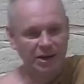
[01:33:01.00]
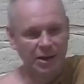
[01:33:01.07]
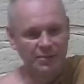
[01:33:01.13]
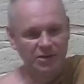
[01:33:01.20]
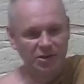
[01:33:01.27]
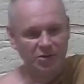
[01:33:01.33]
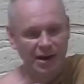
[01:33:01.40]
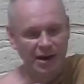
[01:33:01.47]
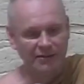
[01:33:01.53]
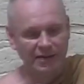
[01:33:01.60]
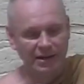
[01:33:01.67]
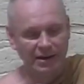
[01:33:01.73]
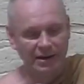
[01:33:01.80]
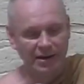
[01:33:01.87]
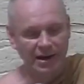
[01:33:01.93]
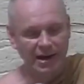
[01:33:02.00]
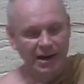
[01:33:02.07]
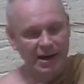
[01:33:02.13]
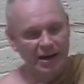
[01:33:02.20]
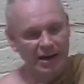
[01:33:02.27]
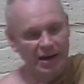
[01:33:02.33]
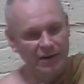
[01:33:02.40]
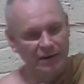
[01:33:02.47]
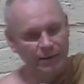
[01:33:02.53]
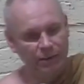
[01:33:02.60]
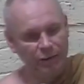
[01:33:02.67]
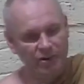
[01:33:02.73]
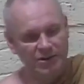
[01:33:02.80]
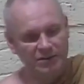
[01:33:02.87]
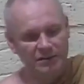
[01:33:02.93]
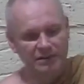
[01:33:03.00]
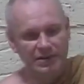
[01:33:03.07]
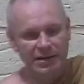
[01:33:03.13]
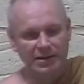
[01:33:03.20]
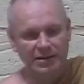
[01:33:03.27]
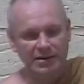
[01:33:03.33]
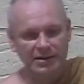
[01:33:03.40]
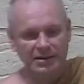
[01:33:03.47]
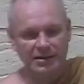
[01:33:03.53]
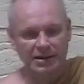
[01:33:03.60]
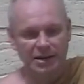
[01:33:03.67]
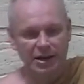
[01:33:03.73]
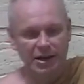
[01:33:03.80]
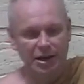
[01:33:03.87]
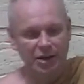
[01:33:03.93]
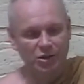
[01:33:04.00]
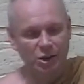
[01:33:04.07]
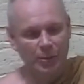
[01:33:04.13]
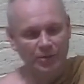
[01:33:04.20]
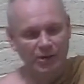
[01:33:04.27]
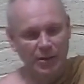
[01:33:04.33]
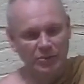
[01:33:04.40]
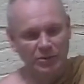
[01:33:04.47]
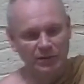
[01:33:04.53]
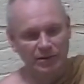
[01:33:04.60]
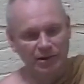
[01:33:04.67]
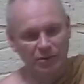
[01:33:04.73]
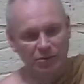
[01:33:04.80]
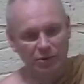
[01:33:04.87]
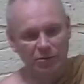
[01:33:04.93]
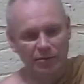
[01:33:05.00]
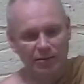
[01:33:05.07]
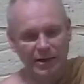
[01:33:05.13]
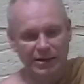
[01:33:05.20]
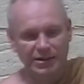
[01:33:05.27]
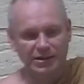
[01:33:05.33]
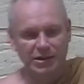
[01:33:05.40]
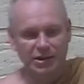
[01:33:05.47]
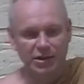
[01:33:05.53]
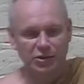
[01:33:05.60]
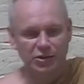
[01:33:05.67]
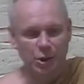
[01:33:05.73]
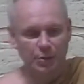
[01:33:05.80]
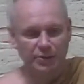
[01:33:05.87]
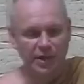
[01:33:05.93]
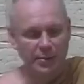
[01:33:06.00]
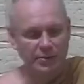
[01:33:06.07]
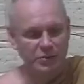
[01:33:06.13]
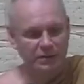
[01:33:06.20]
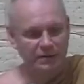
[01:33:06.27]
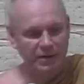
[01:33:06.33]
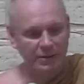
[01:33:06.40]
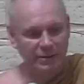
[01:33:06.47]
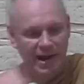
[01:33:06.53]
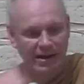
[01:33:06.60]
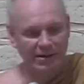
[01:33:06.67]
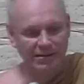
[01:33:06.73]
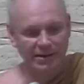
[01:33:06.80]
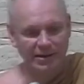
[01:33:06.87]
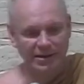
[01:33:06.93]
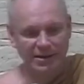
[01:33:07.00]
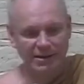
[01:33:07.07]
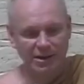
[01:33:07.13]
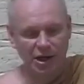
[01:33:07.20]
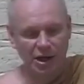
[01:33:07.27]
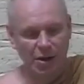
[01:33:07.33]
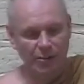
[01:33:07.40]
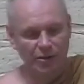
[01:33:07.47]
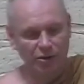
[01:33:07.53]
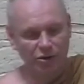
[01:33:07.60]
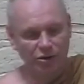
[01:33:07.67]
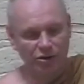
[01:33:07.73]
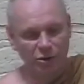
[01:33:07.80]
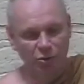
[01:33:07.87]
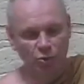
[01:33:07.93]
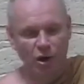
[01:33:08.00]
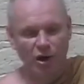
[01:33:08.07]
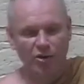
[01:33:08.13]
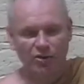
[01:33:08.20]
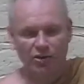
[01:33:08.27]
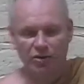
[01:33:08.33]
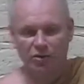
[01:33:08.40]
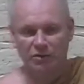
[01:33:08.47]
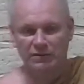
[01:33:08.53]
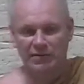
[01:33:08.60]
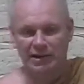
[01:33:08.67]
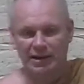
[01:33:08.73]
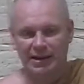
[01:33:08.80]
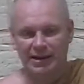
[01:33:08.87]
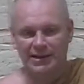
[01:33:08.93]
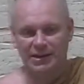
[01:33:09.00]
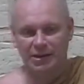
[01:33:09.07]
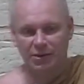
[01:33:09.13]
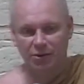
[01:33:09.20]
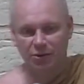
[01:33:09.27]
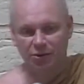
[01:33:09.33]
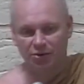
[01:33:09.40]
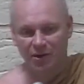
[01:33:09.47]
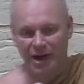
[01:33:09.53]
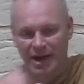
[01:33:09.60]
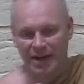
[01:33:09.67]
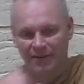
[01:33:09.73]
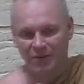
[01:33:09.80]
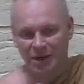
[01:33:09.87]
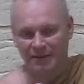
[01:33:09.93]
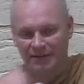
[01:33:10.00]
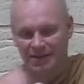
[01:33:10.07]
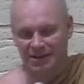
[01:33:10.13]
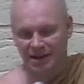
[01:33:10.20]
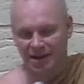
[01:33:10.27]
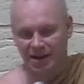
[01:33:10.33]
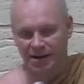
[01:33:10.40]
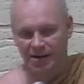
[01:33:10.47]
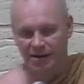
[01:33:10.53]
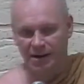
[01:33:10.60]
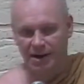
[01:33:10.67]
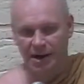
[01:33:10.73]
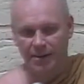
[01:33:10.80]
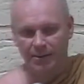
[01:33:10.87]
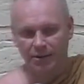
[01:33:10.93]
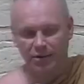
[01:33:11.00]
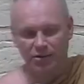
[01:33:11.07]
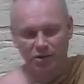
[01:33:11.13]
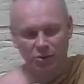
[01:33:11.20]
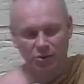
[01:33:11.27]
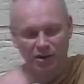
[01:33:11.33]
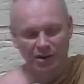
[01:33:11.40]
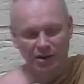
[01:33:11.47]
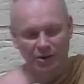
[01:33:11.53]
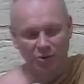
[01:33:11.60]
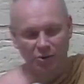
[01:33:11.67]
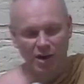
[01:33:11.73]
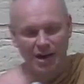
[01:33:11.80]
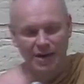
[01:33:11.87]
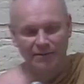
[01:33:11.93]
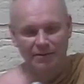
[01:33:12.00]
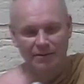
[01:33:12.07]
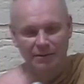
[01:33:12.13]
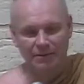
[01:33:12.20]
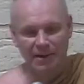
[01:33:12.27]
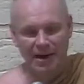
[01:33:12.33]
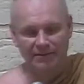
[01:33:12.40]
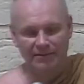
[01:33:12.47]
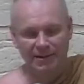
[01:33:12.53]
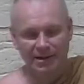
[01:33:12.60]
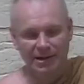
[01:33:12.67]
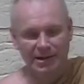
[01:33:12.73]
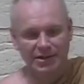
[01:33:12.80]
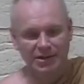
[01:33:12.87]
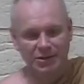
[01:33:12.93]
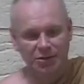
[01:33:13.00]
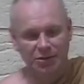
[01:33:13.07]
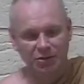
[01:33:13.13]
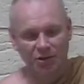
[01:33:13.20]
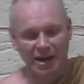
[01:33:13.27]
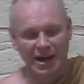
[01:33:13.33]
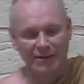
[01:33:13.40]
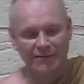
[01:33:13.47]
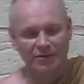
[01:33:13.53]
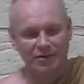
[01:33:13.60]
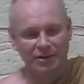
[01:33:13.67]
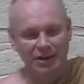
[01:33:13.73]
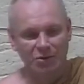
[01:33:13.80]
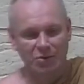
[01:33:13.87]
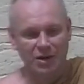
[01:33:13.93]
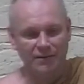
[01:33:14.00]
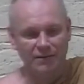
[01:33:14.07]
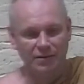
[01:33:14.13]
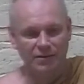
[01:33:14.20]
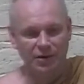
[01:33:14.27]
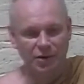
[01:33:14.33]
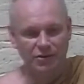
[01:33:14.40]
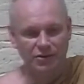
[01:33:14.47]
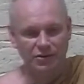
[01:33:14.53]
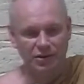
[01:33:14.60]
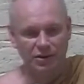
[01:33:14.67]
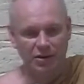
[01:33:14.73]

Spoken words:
comes craving. If a person feels, sometimes you feel good things, sometimes you feel bad things. Because you want the good feelings, you crave, you have desire. Because you want to get away from the bad feelings, you crave to get away from those.